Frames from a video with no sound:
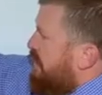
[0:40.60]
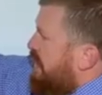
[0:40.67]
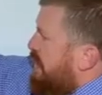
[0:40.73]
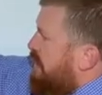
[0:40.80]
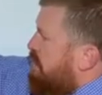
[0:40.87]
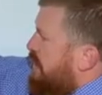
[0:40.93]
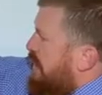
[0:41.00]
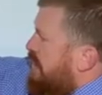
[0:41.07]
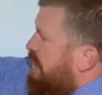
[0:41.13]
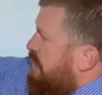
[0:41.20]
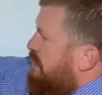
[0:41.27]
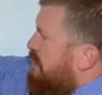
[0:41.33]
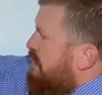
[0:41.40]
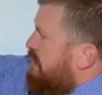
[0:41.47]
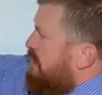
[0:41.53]
anywhere
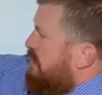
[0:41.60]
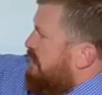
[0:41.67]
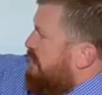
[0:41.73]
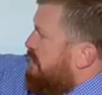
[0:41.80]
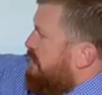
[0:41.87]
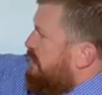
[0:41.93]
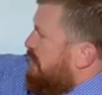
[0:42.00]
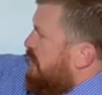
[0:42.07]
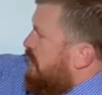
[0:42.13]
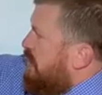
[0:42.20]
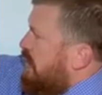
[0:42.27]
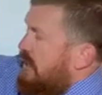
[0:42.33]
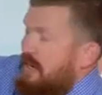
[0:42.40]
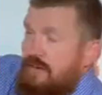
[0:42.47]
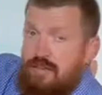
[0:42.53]

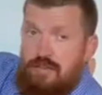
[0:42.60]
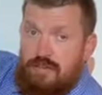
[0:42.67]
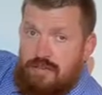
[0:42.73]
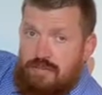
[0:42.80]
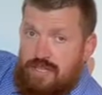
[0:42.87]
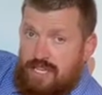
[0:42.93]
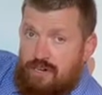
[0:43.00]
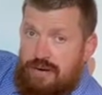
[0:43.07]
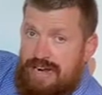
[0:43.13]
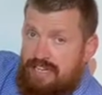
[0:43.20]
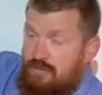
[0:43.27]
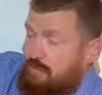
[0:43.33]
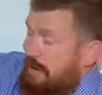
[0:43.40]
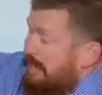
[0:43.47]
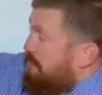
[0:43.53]
on the
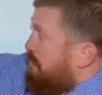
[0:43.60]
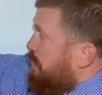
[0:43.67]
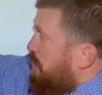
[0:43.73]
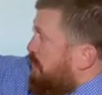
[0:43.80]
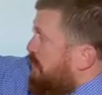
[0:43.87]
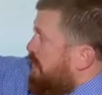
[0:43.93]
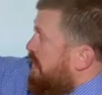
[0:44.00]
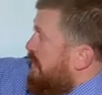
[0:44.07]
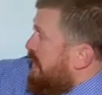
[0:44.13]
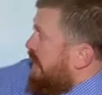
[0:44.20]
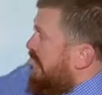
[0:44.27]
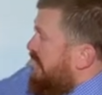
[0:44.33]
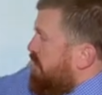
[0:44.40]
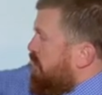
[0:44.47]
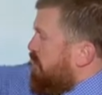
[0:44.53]
interactive whiteboard
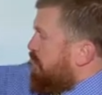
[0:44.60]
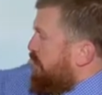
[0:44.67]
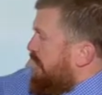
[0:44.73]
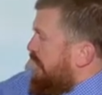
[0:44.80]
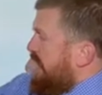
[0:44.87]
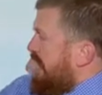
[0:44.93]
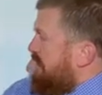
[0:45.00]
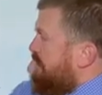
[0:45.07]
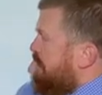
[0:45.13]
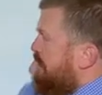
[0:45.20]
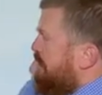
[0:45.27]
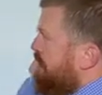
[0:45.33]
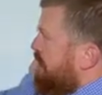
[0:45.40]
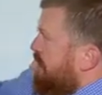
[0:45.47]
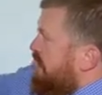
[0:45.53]
and it will bring up
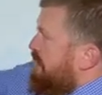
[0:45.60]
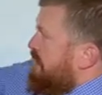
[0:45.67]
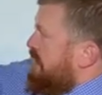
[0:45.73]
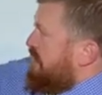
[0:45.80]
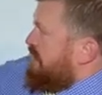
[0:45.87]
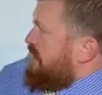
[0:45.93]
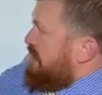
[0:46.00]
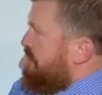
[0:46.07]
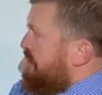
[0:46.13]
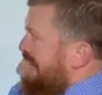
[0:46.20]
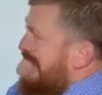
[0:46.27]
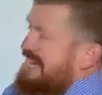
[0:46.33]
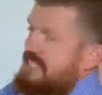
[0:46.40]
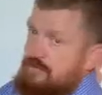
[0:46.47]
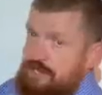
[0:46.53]
this
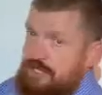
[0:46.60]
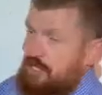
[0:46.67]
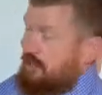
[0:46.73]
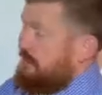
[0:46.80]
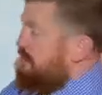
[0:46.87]
task menu.